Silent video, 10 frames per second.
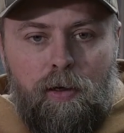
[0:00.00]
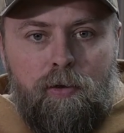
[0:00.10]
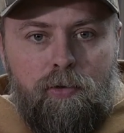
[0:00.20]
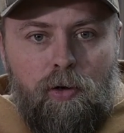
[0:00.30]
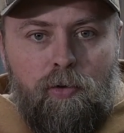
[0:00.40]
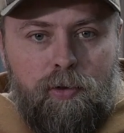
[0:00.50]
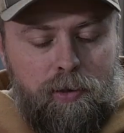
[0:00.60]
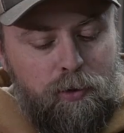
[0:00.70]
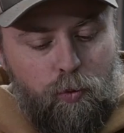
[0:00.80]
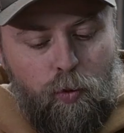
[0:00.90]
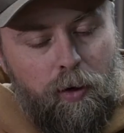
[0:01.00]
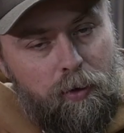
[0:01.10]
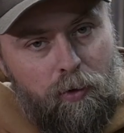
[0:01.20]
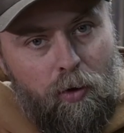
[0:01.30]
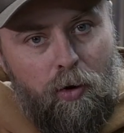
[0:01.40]
So this is
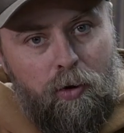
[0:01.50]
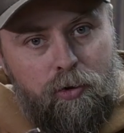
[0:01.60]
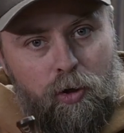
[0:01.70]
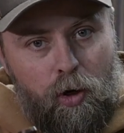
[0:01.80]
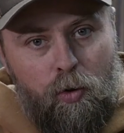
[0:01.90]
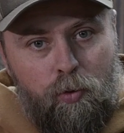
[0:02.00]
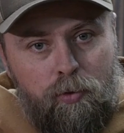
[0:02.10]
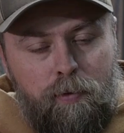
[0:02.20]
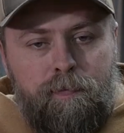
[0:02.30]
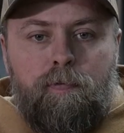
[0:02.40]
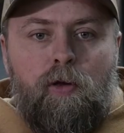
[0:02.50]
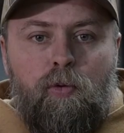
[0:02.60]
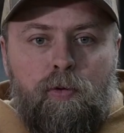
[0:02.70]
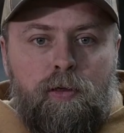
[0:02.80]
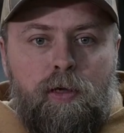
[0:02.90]
one long tone
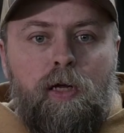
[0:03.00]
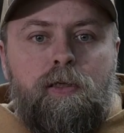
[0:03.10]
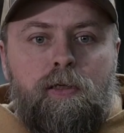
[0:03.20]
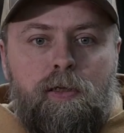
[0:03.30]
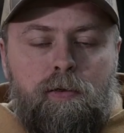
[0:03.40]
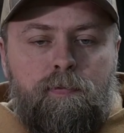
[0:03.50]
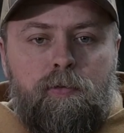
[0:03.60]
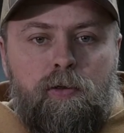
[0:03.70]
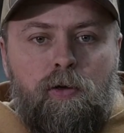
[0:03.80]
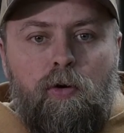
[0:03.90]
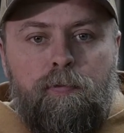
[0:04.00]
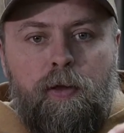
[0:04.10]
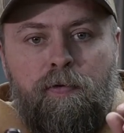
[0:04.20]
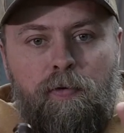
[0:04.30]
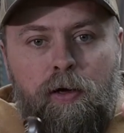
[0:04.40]
with cuts in it. So
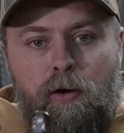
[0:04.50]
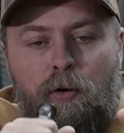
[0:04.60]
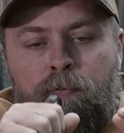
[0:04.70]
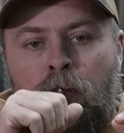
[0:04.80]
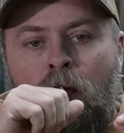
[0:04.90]
if I go,